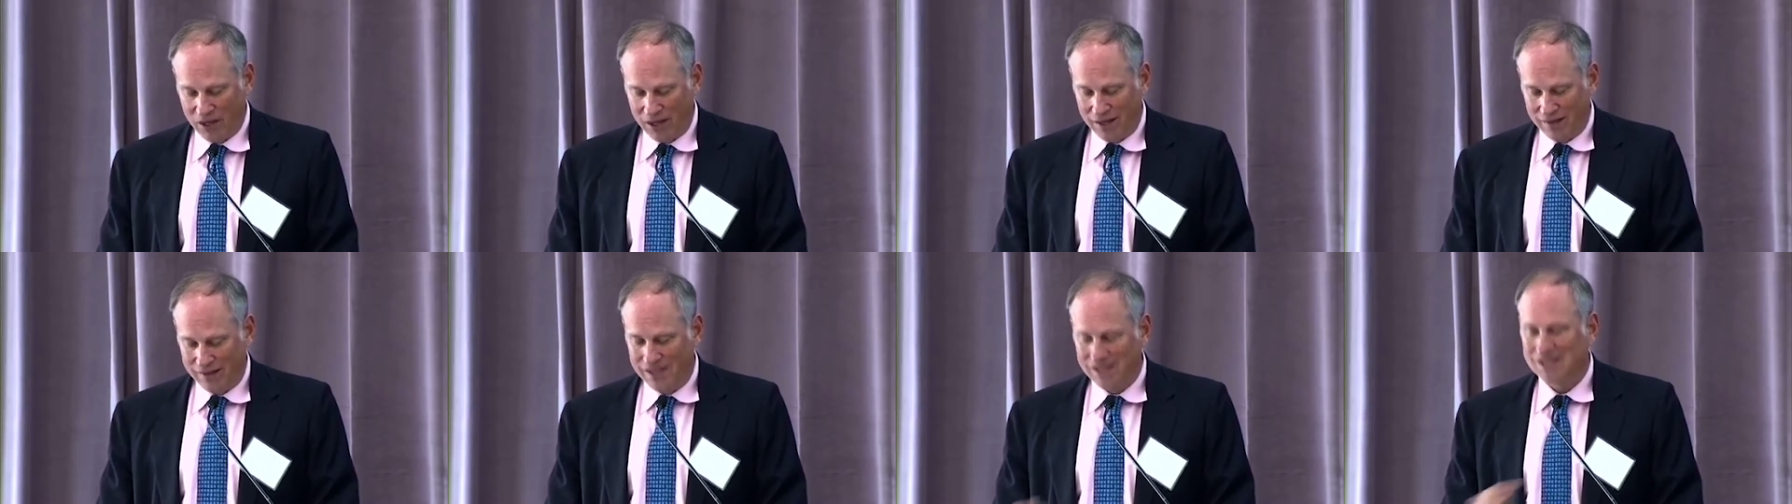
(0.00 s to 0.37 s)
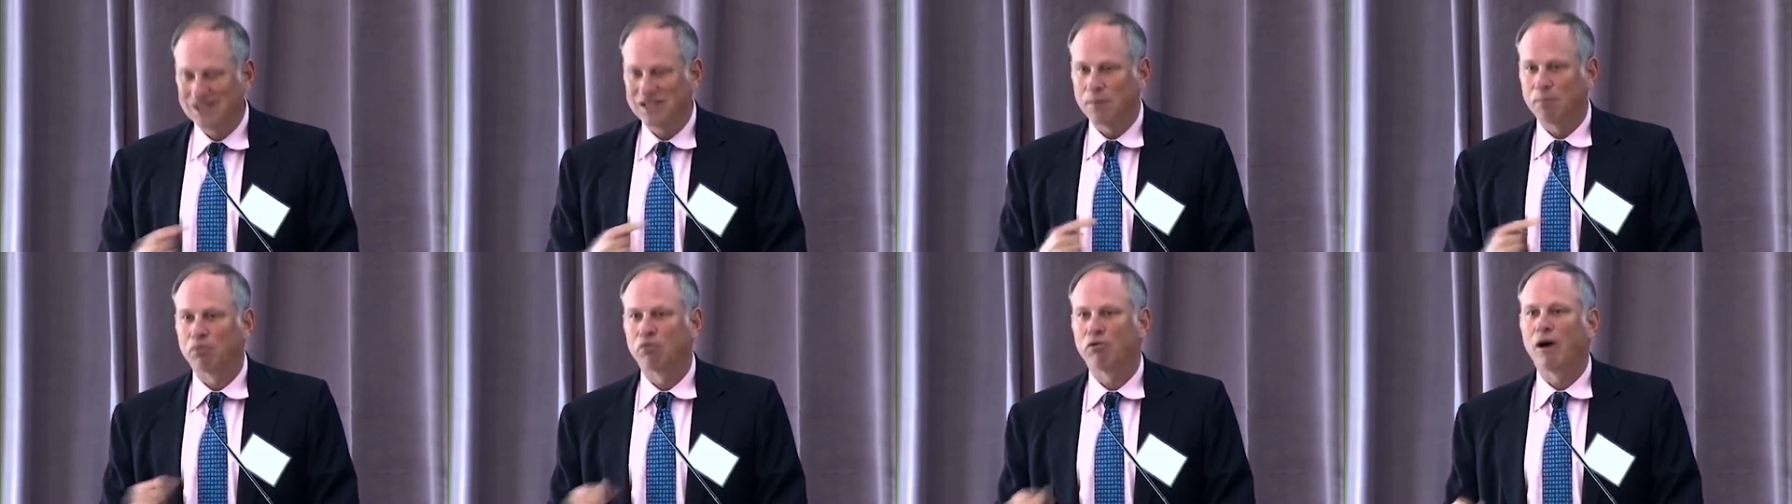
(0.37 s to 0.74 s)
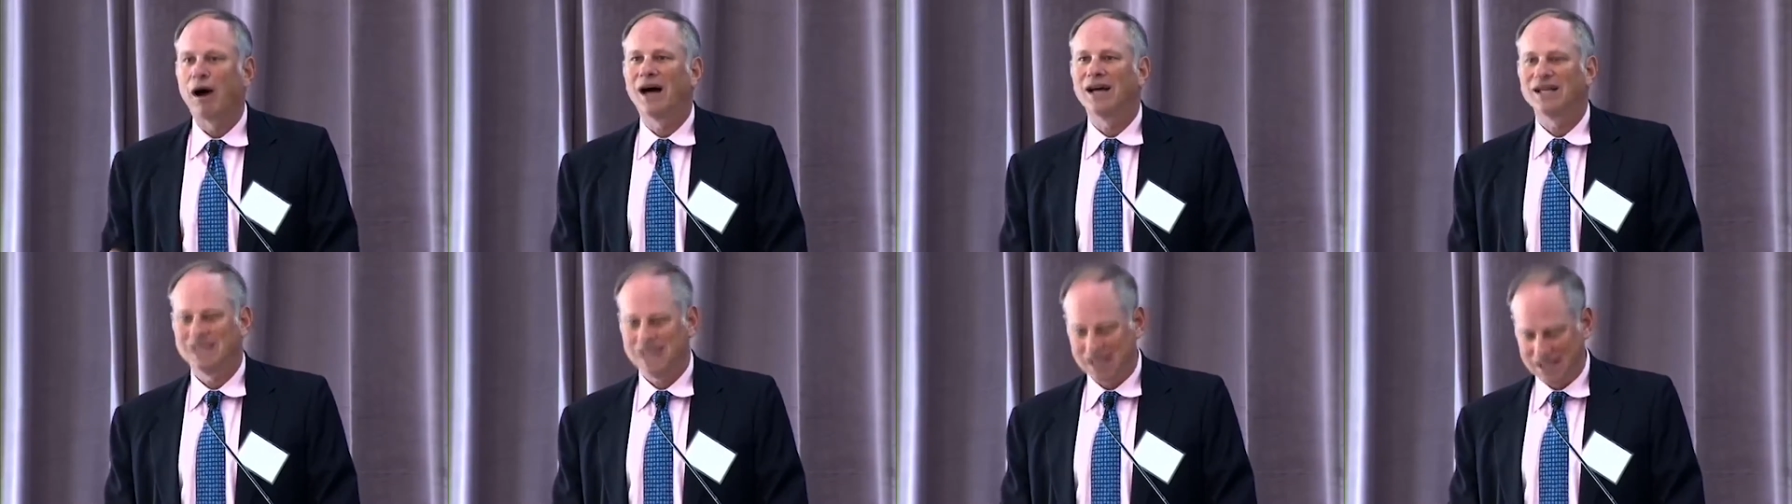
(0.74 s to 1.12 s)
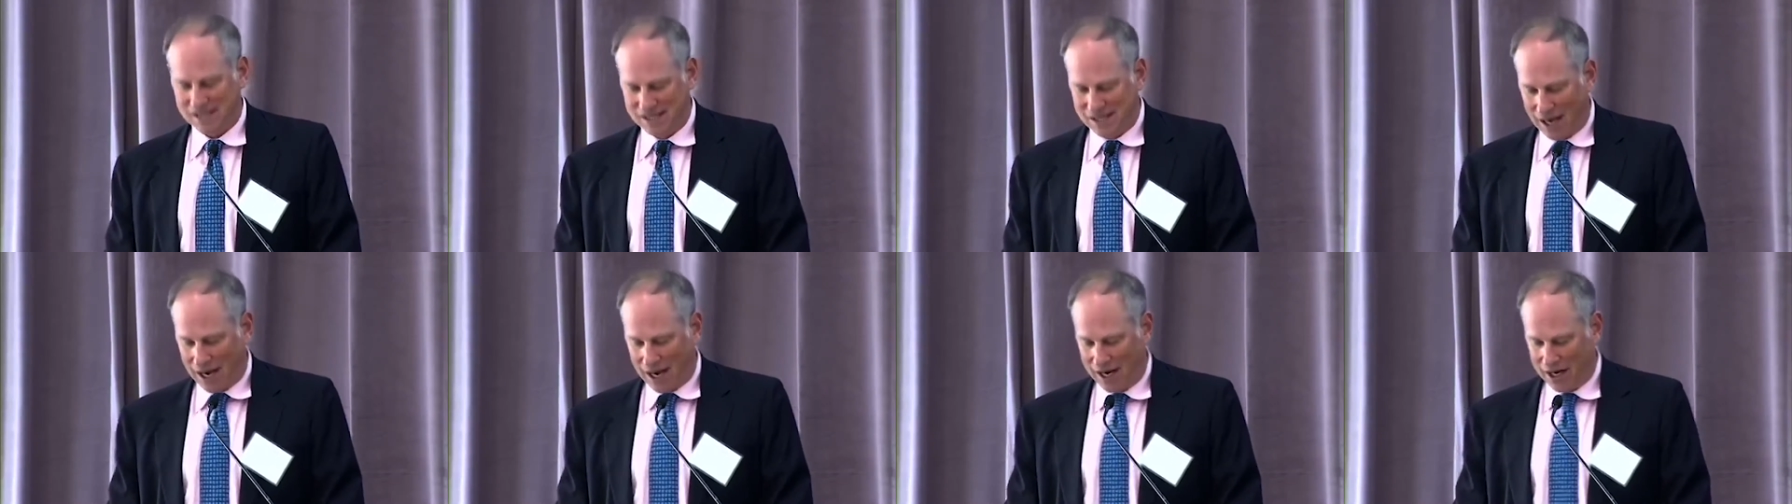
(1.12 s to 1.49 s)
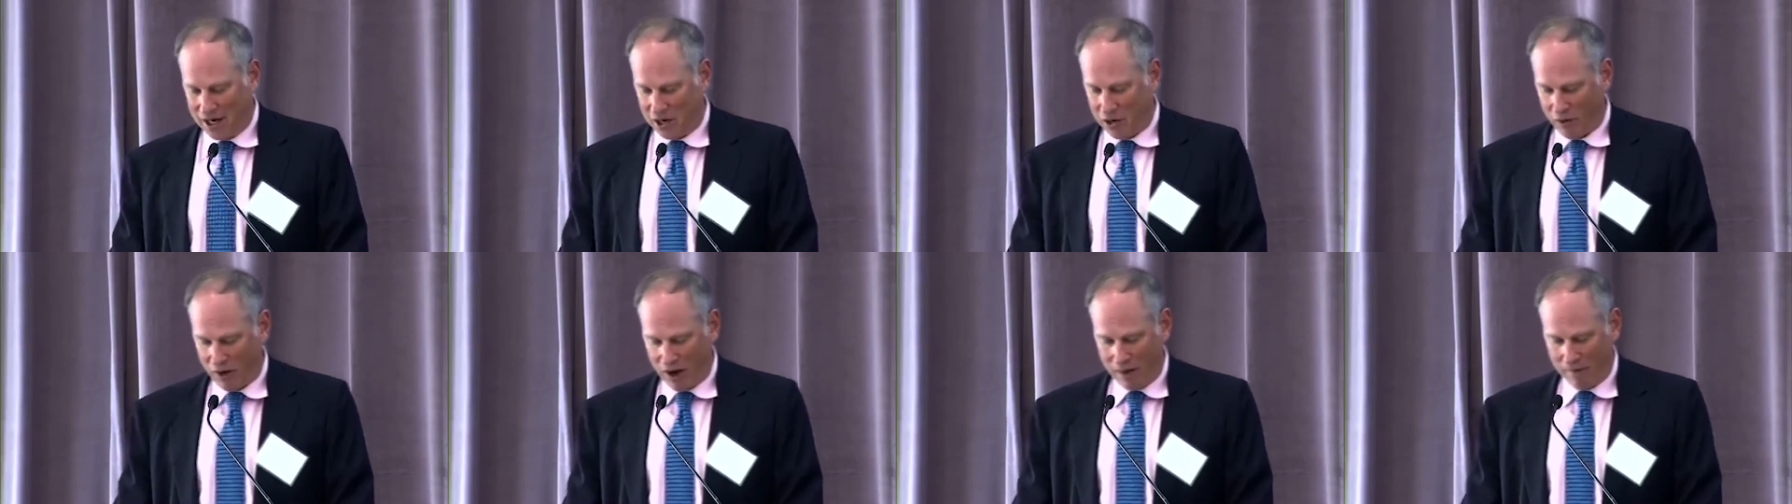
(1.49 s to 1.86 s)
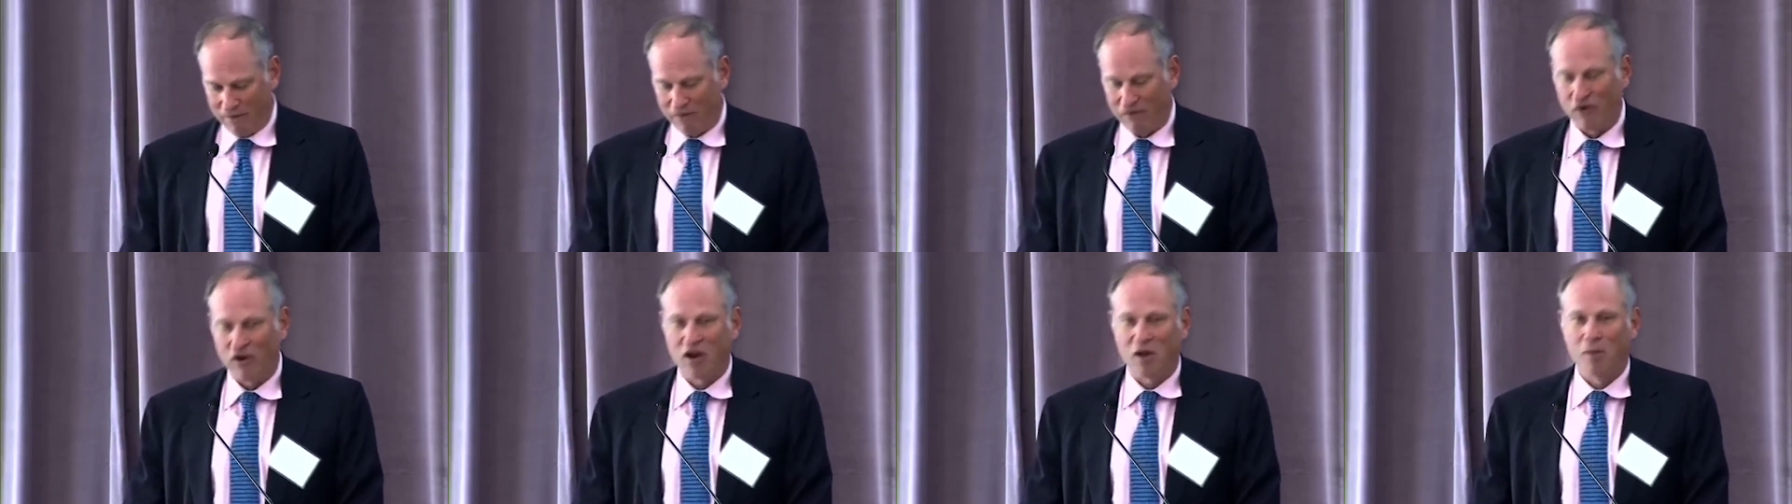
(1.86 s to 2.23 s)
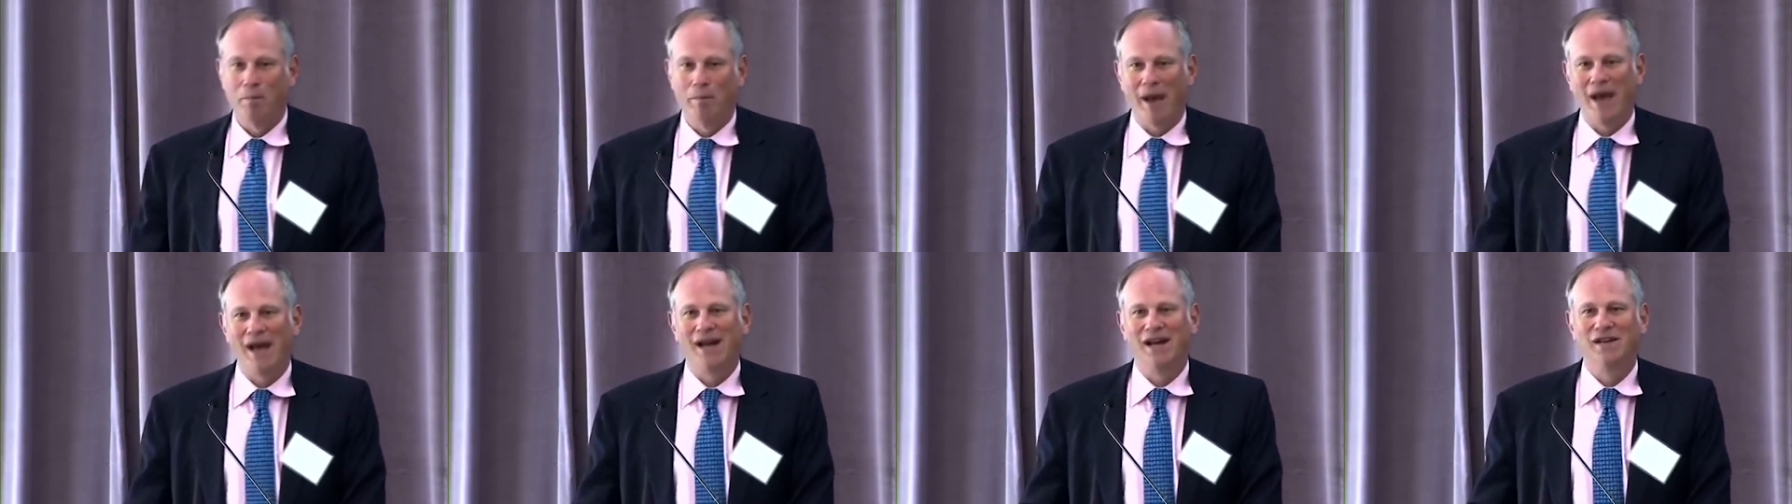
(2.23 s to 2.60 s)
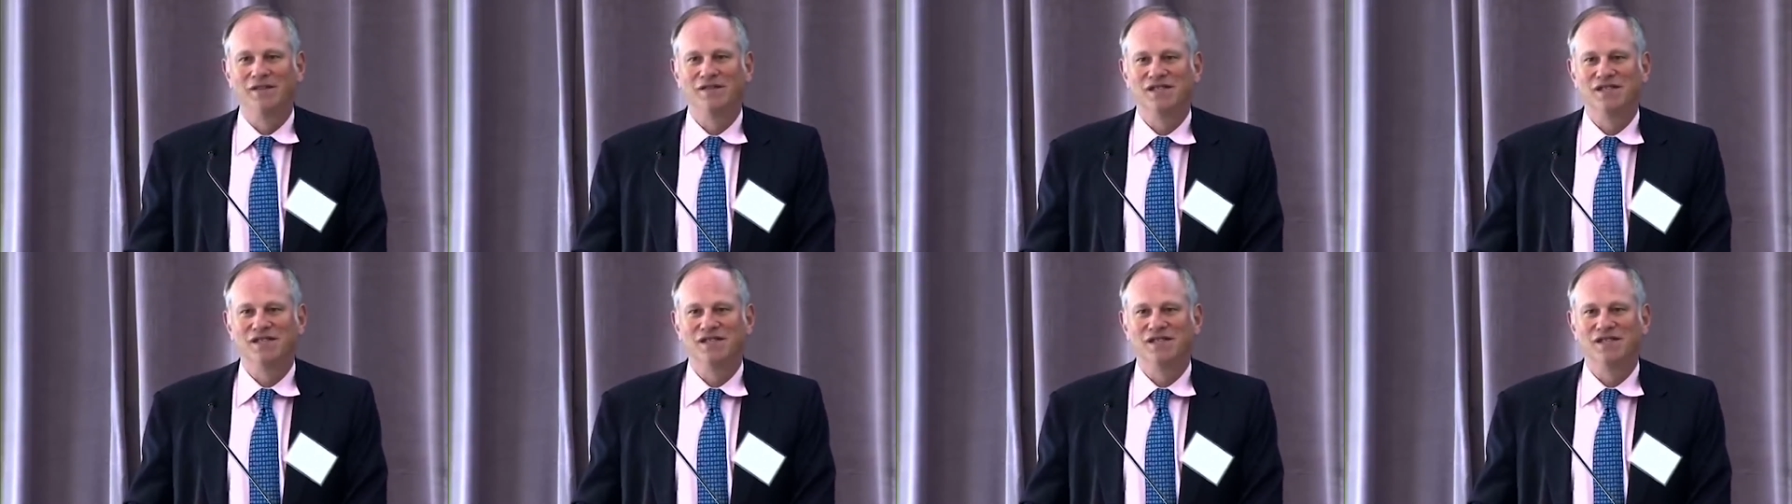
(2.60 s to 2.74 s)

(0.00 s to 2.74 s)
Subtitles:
This is a process diagram for a competitive